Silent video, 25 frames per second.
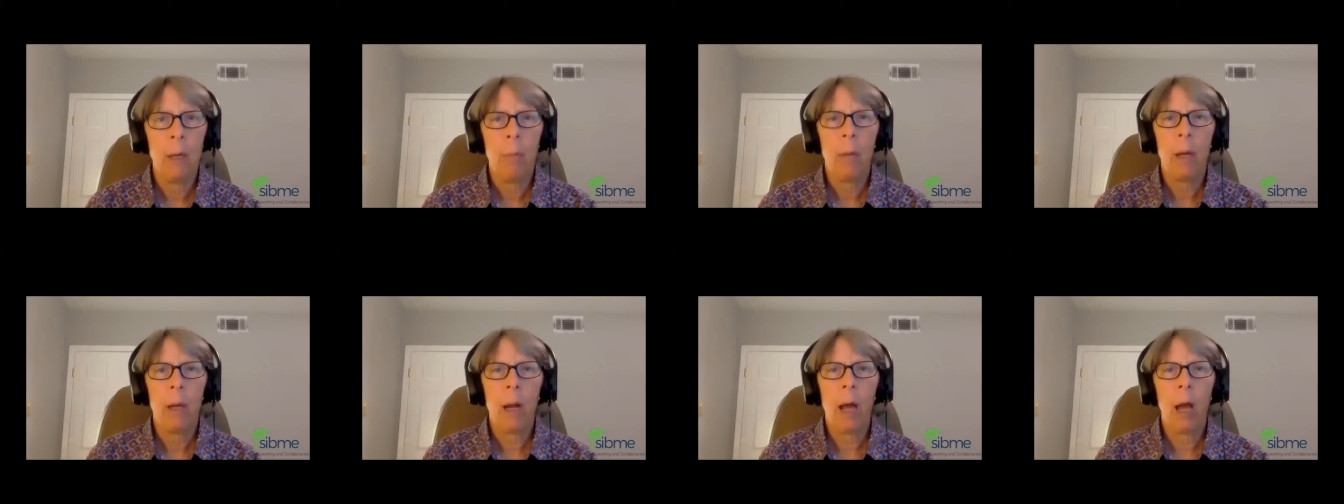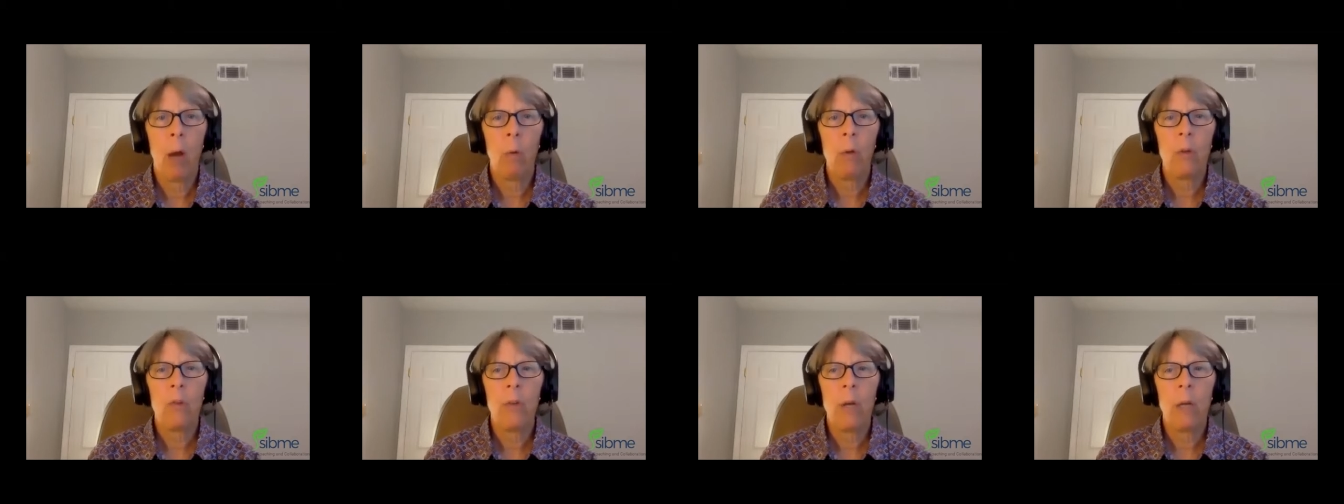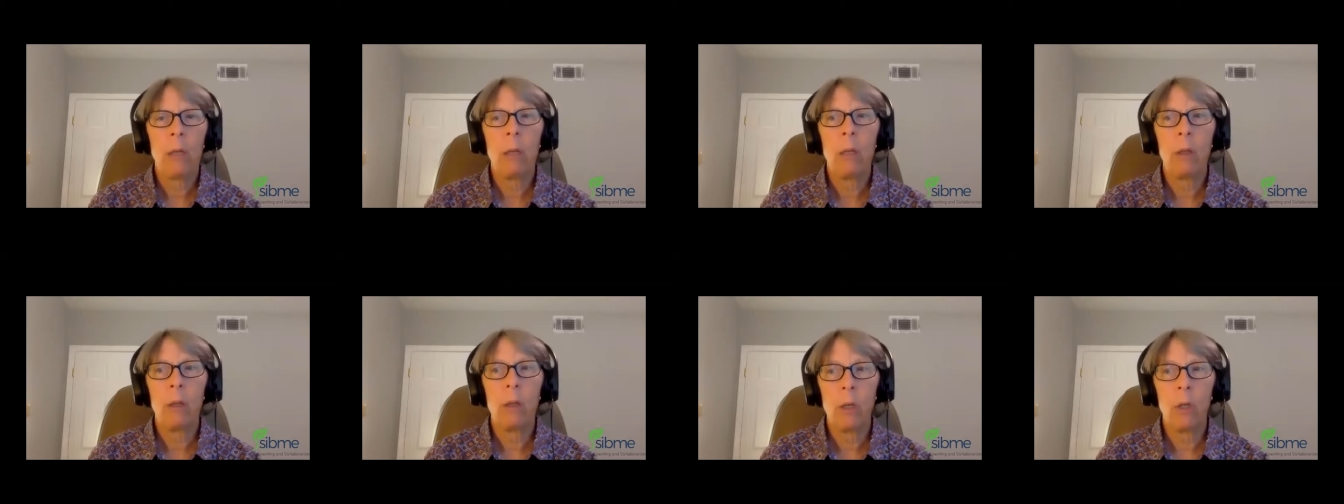but I would
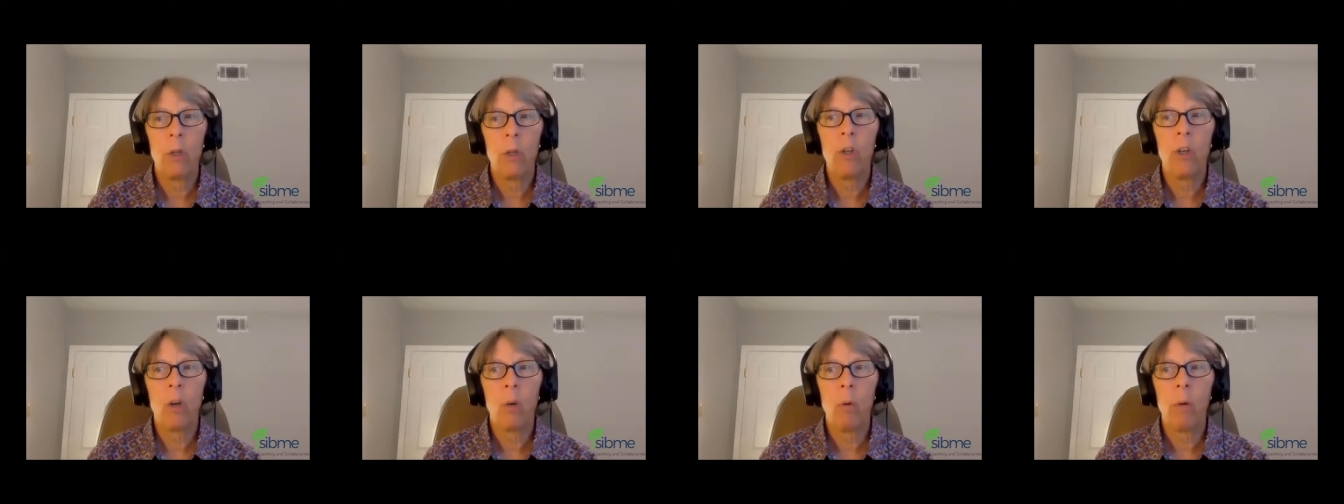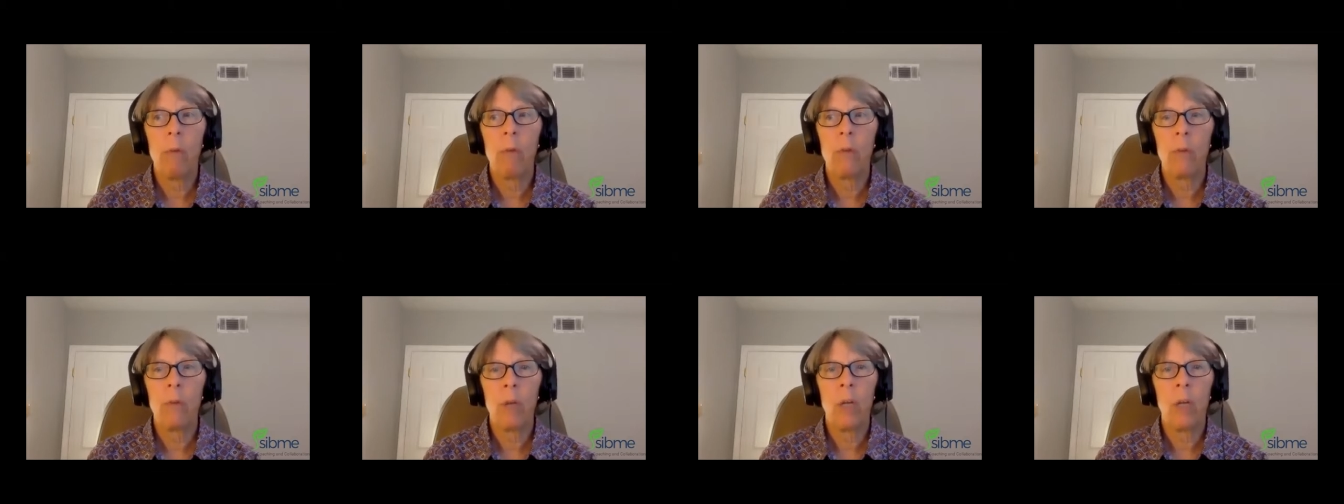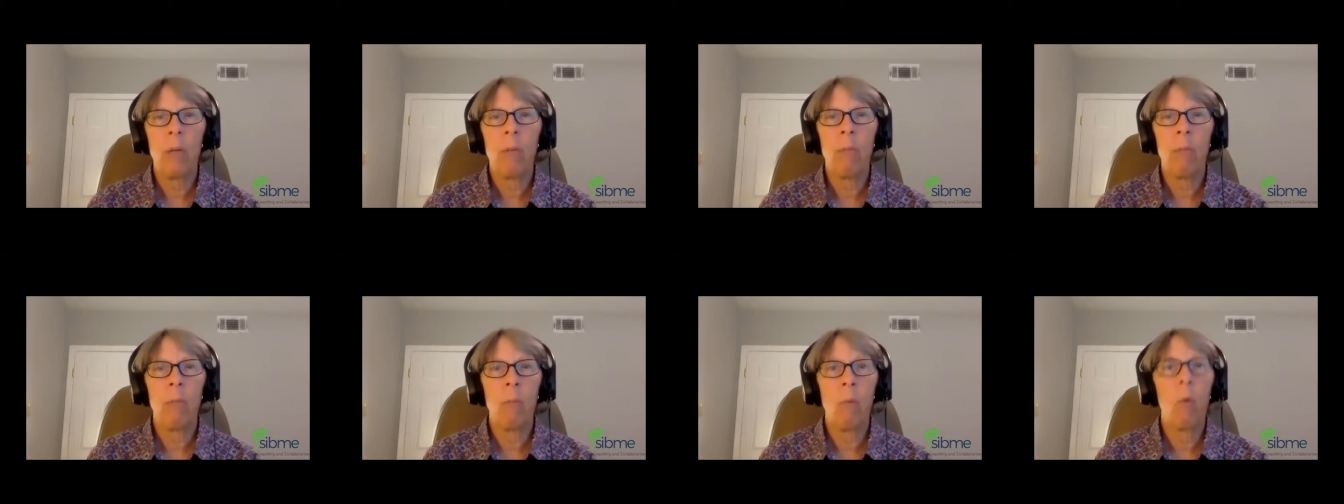say that this year we've
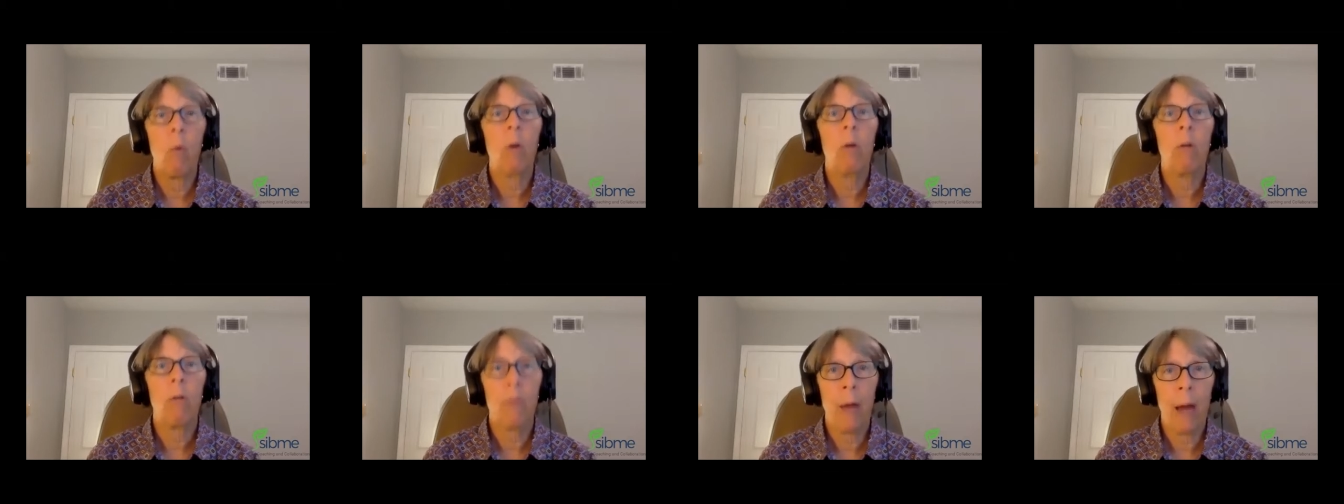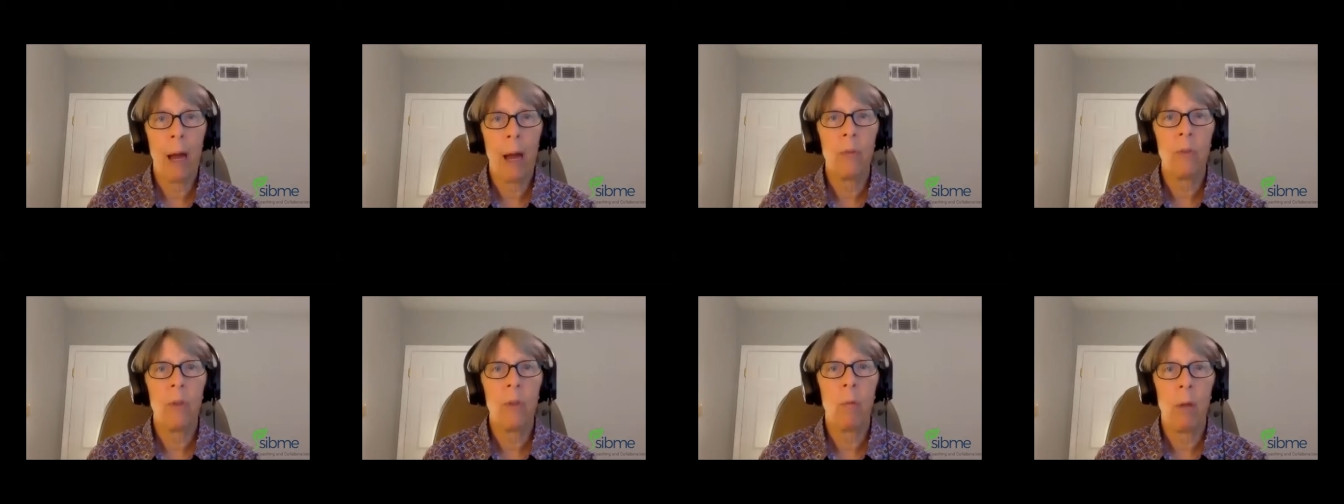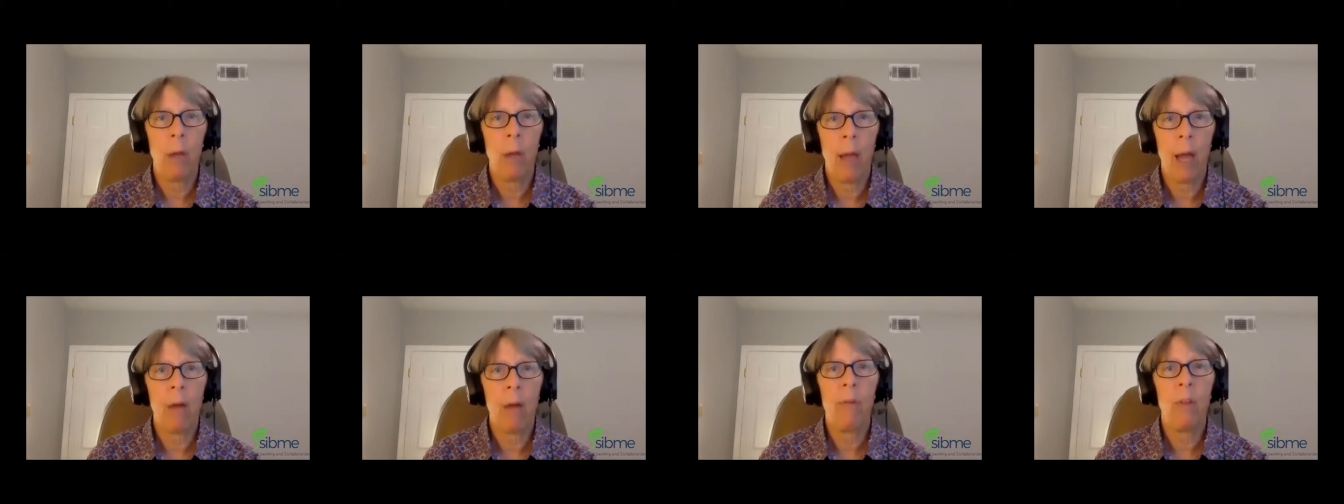seen more of that than
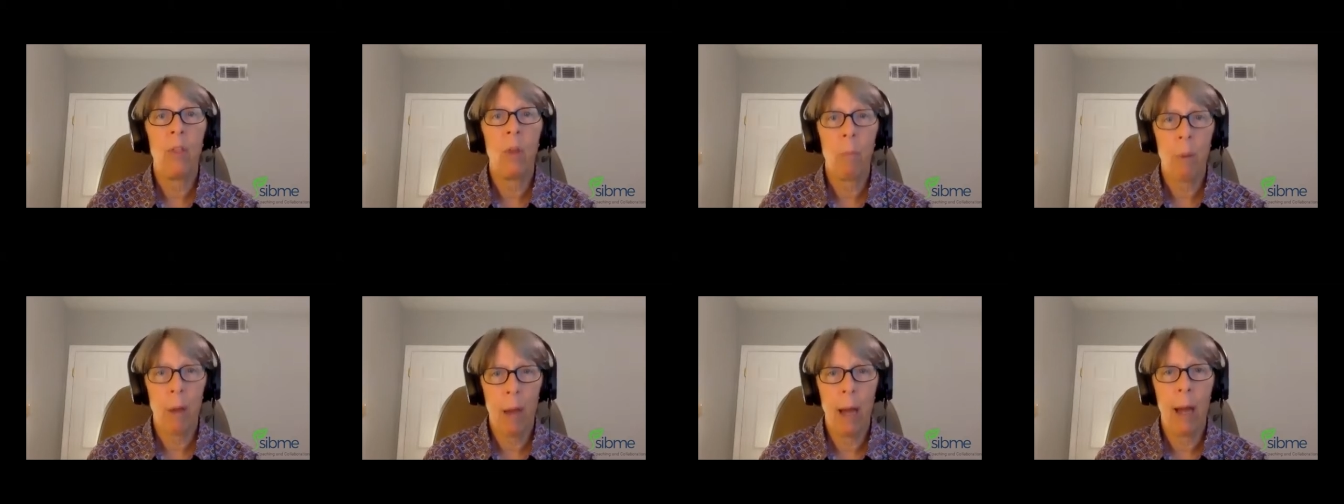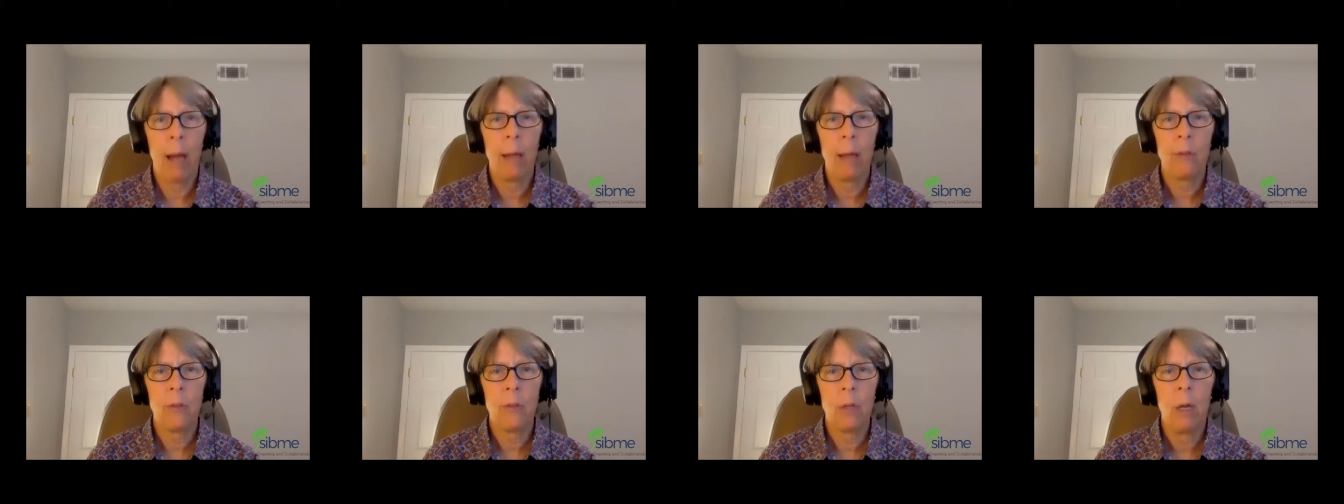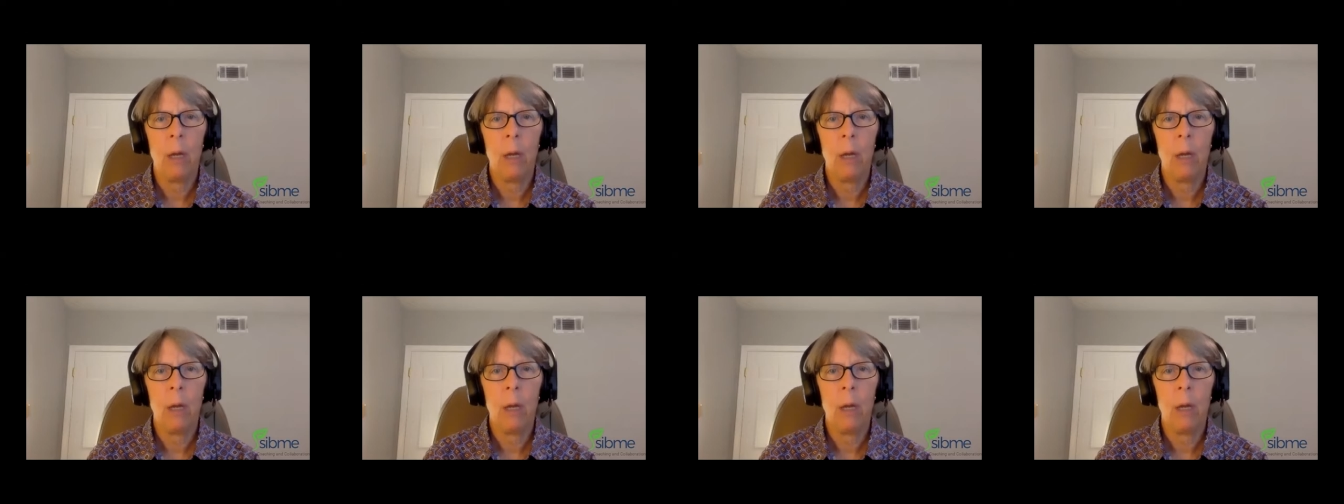we have in the past.